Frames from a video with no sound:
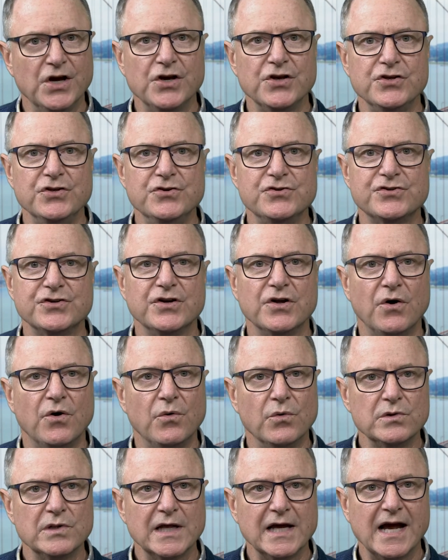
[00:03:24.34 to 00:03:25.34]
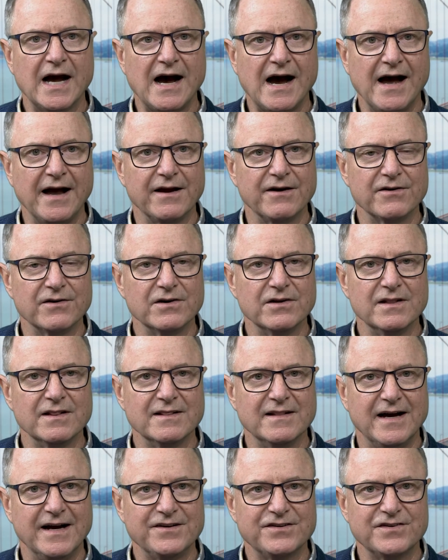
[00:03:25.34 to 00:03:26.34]
You should only hire
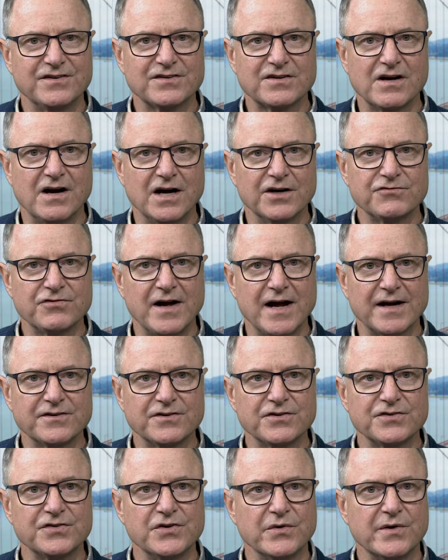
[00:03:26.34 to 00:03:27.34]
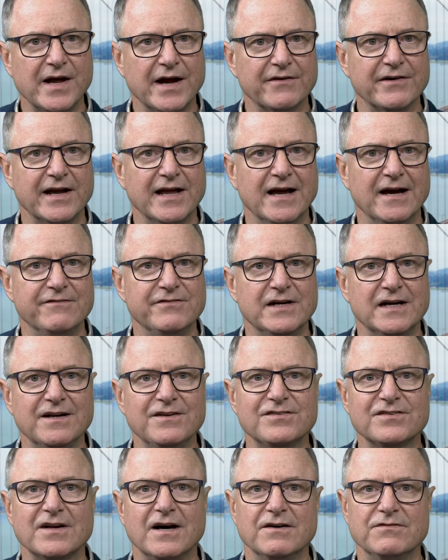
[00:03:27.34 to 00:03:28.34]
licensed contractors who carry
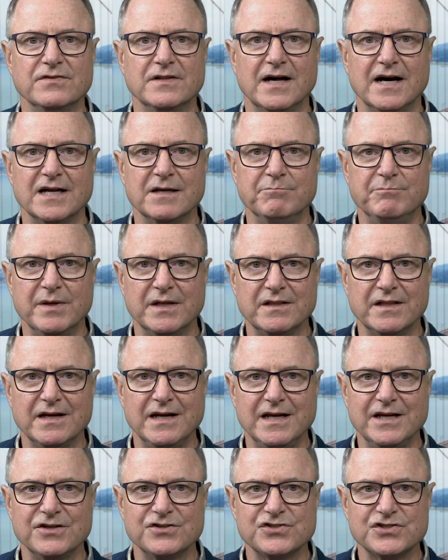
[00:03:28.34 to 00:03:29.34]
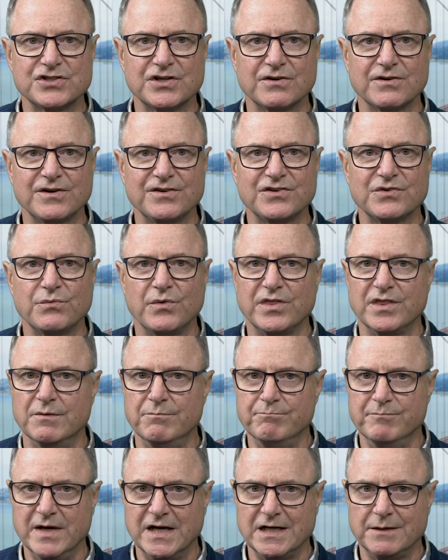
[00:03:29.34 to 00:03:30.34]
evidence of liability insurance with a
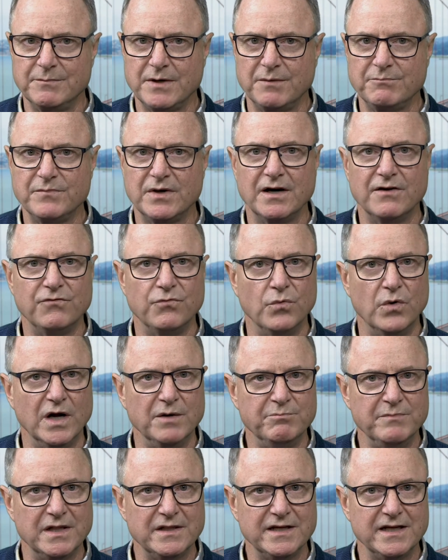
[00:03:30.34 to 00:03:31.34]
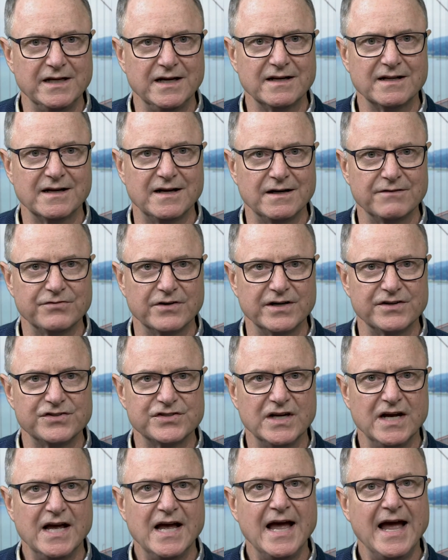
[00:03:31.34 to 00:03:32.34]
minimum of 1 million in
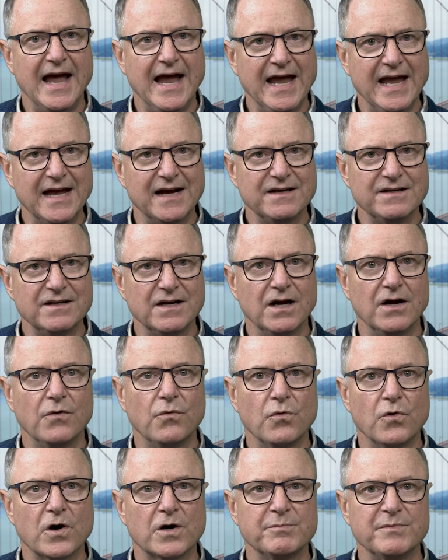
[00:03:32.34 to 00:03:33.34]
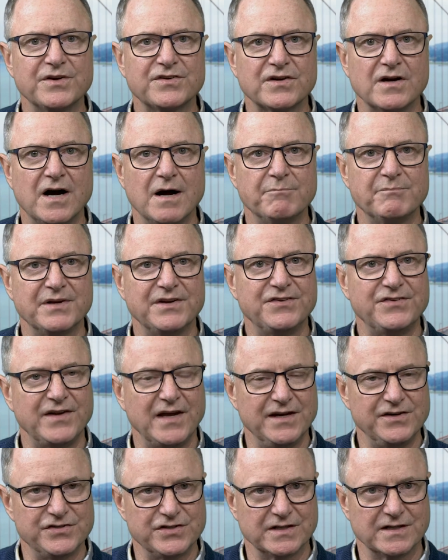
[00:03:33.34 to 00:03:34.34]
coverage and workman's
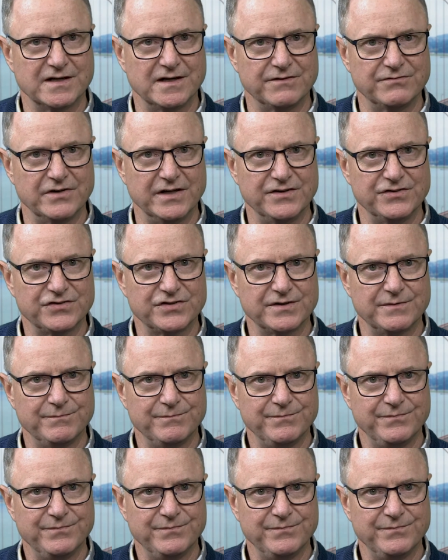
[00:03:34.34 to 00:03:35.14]
compensation coverage.